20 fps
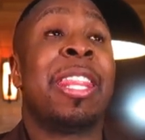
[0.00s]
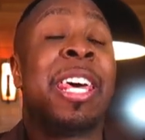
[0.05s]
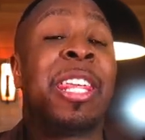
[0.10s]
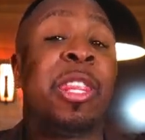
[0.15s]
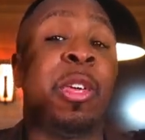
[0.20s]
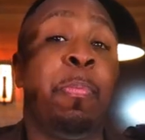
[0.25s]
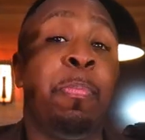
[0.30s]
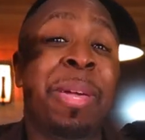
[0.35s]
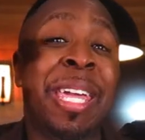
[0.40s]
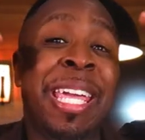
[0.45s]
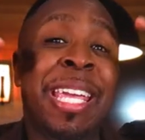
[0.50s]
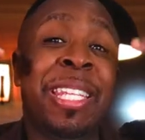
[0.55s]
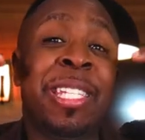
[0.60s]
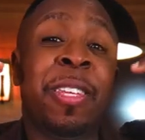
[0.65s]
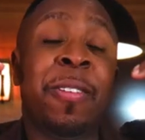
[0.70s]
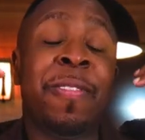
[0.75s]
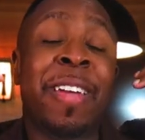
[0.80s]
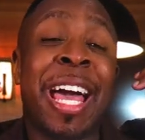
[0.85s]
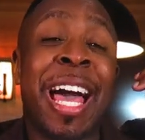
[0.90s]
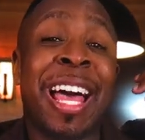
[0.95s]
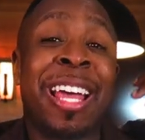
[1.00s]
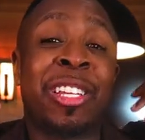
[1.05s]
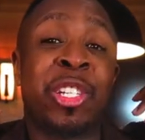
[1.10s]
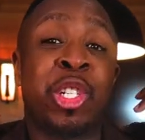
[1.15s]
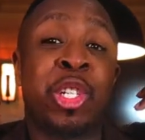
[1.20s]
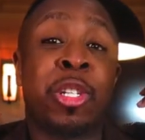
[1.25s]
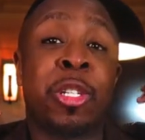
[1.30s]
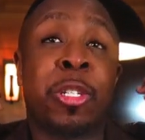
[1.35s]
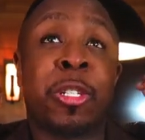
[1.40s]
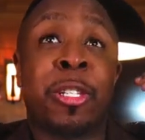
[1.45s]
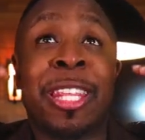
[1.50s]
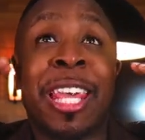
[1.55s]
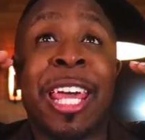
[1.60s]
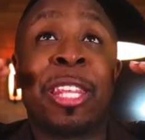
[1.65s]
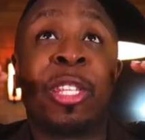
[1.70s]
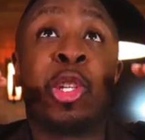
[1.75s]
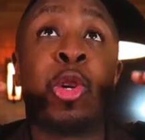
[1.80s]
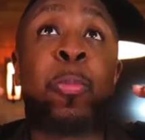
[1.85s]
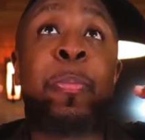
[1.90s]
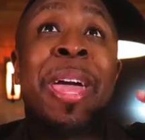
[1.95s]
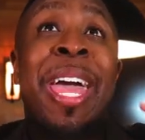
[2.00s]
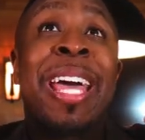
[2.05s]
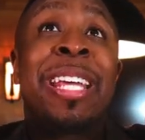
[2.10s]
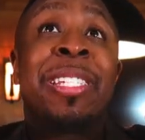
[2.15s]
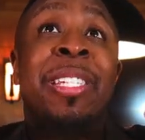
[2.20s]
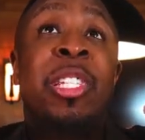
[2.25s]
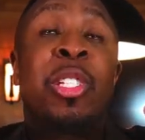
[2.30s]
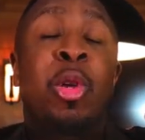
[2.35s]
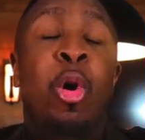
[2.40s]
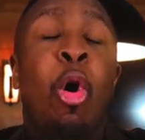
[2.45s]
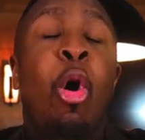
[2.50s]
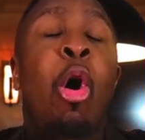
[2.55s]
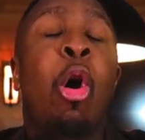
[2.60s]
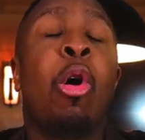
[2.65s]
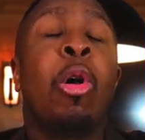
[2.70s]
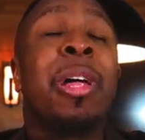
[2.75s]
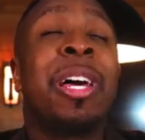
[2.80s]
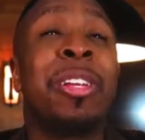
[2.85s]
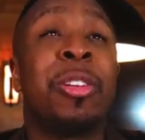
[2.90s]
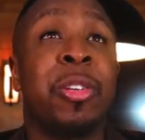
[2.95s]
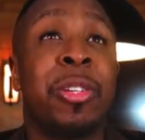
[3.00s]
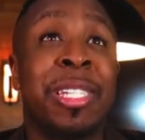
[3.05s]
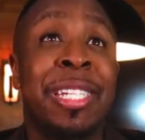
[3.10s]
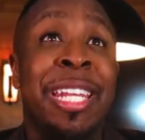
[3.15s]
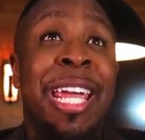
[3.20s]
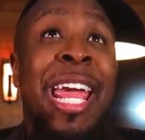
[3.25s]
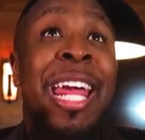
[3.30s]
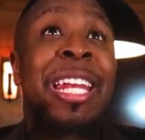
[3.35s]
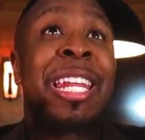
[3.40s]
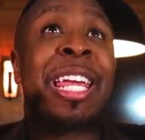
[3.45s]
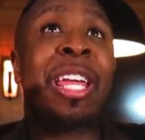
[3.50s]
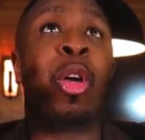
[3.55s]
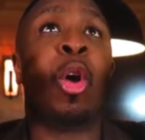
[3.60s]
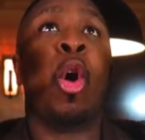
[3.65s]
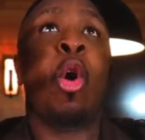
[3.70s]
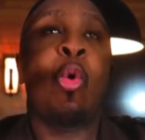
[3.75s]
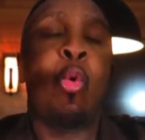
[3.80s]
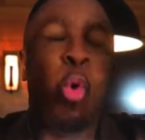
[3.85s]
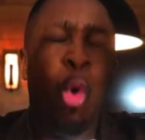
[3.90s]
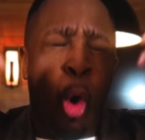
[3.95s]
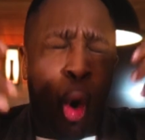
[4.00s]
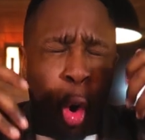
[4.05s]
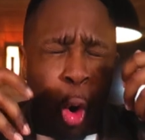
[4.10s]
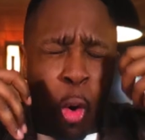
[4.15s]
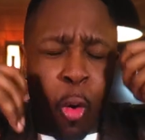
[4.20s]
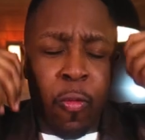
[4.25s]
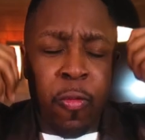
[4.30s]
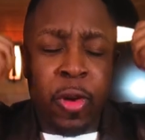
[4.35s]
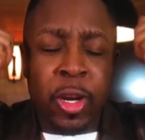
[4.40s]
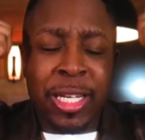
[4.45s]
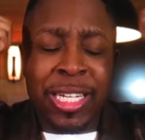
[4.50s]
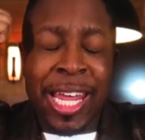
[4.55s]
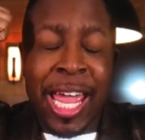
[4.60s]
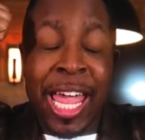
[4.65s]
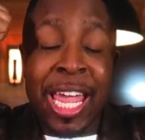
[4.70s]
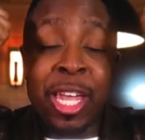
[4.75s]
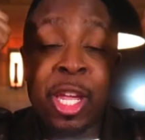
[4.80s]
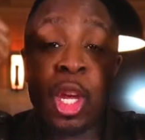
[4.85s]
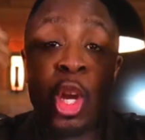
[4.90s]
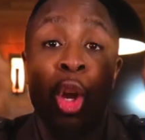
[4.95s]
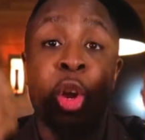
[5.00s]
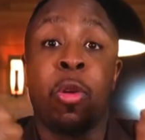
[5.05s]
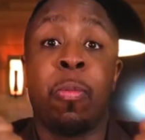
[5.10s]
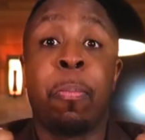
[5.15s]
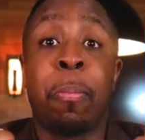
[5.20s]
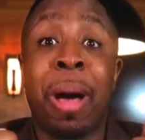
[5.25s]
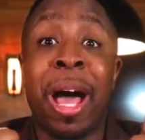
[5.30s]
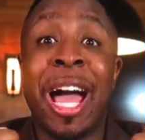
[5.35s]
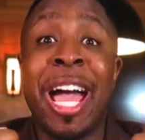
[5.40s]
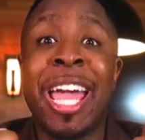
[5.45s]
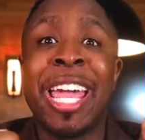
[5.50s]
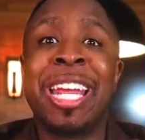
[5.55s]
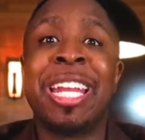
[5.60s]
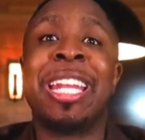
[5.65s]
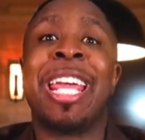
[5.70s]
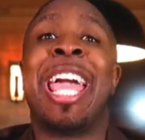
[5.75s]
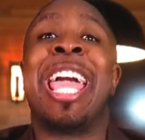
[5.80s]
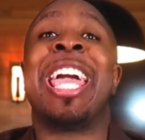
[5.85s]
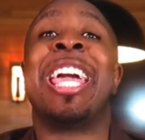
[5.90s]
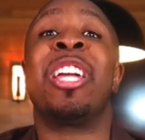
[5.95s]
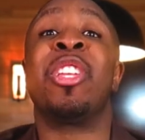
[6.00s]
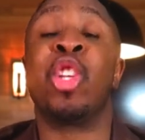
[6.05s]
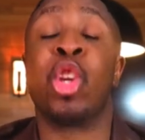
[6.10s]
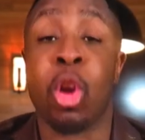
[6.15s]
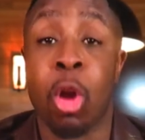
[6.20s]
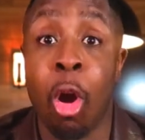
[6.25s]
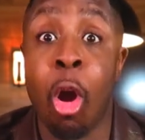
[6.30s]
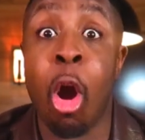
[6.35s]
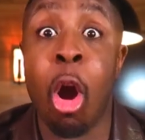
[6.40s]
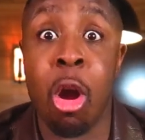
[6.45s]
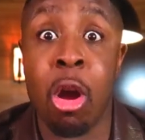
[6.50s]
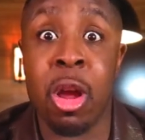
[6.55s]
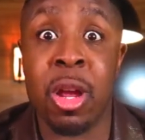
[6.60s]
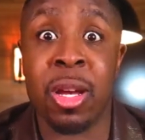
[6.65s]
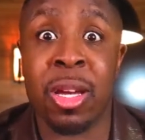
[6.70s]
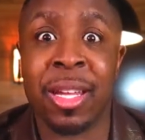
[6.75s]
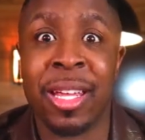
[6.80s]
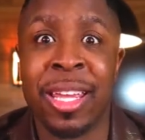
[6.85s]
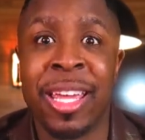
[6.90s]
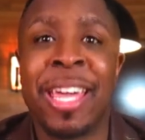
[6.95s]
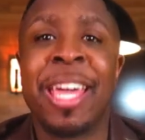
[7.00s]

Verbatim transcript: that the peace of God that surpasses all understanding will overtake your mind and your heart.